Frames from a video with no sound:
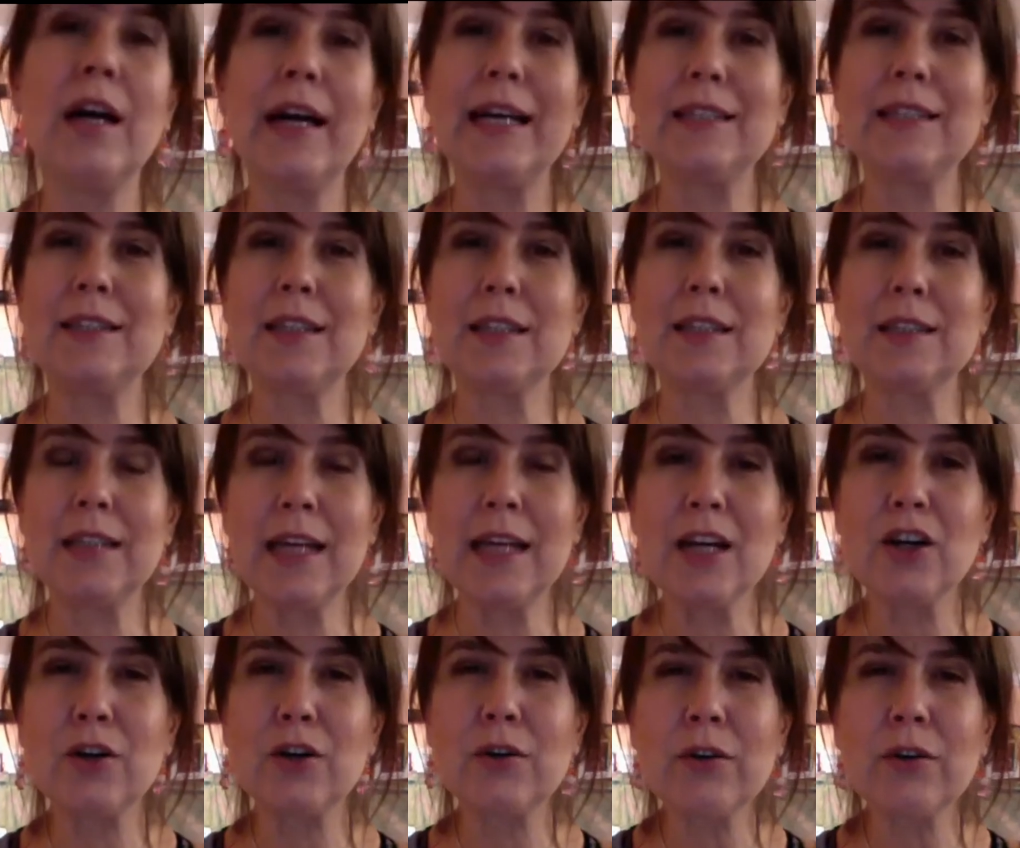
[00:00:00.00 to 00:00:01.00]
It's just
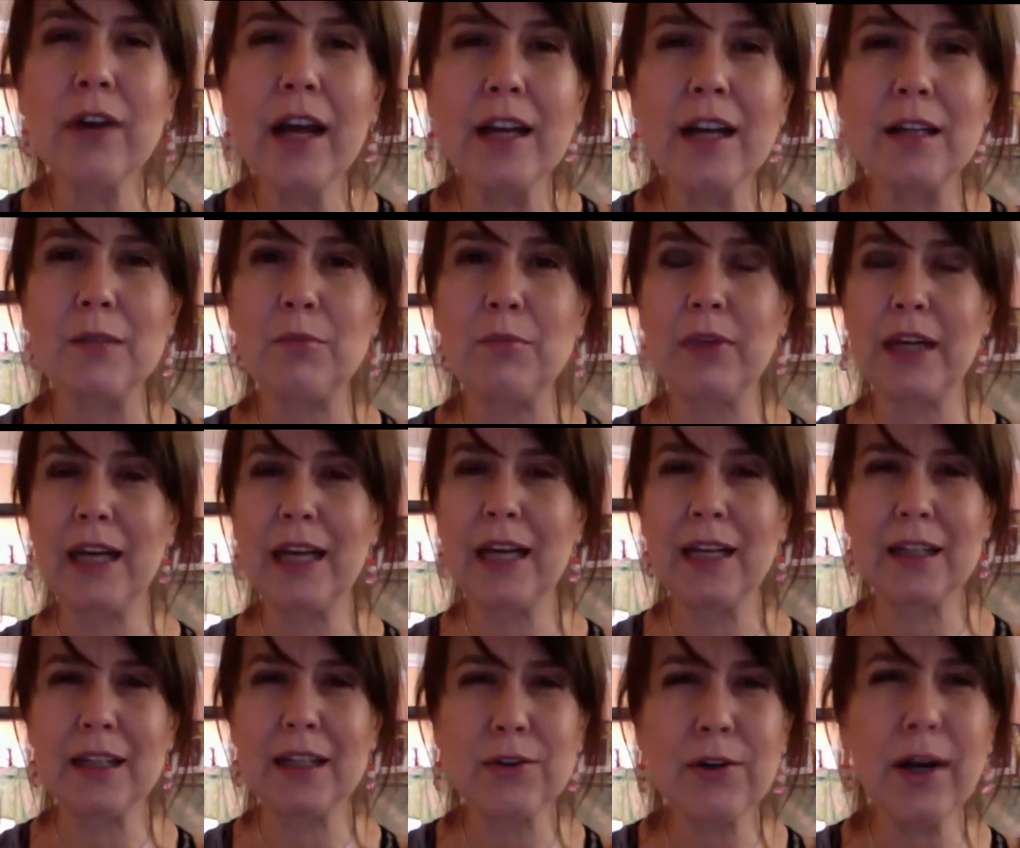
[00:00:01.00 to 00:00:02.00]
incredibly,
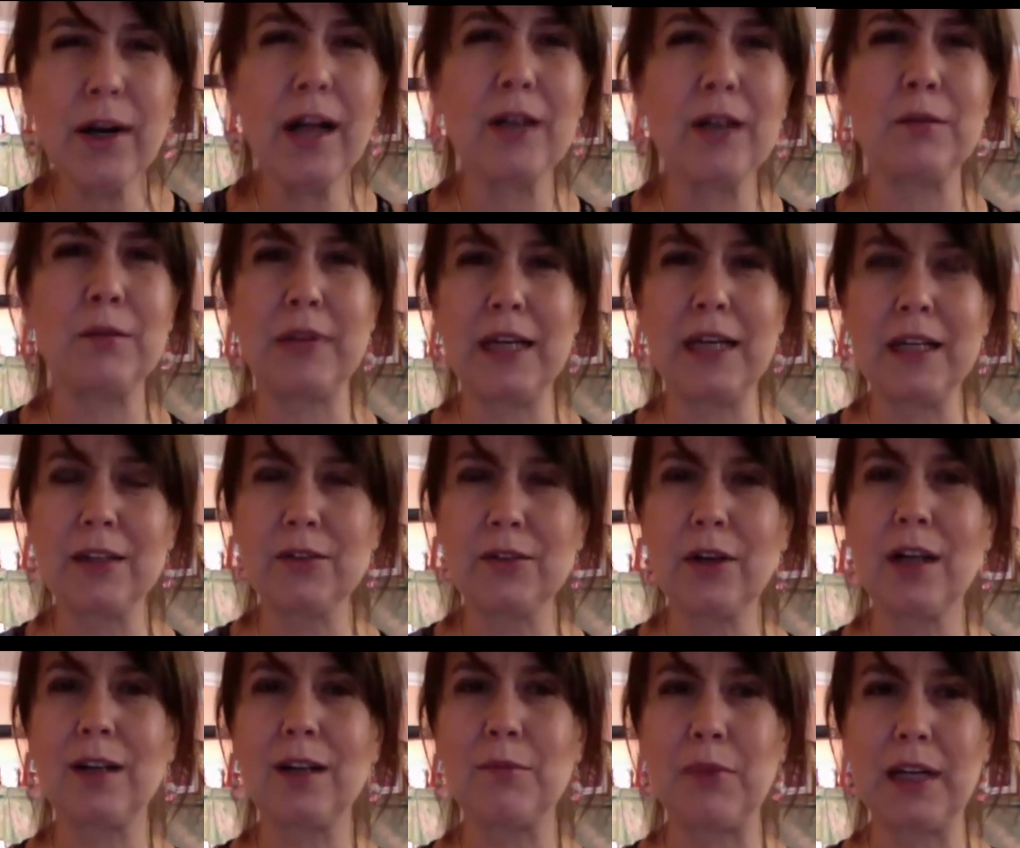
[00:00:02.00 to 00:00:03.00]
incredibly,
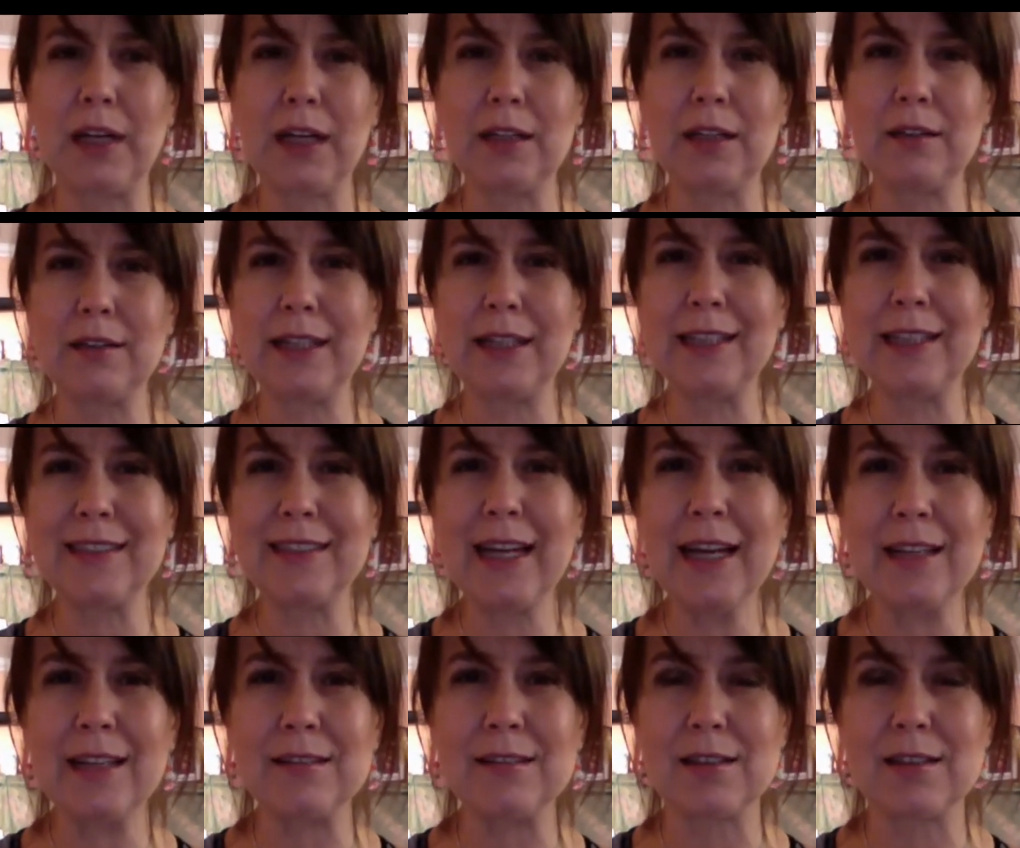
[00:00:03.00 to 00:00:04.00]
incredibly
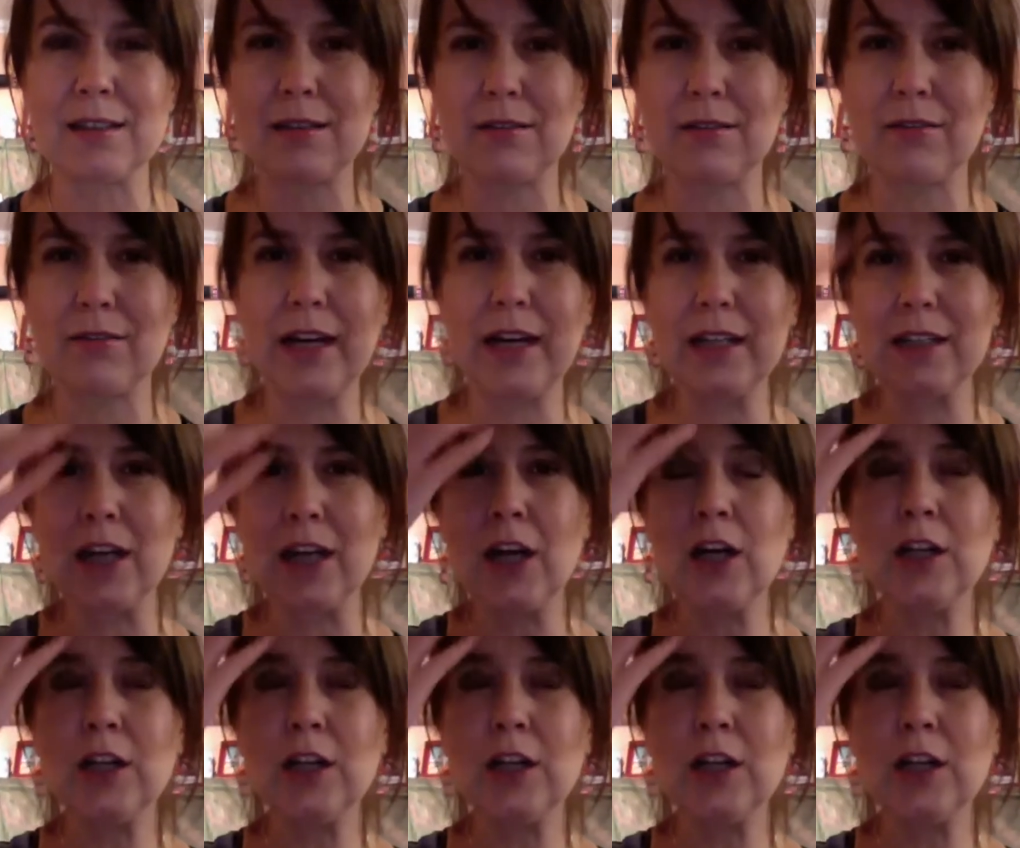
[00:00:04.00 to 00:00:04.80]
intense, right?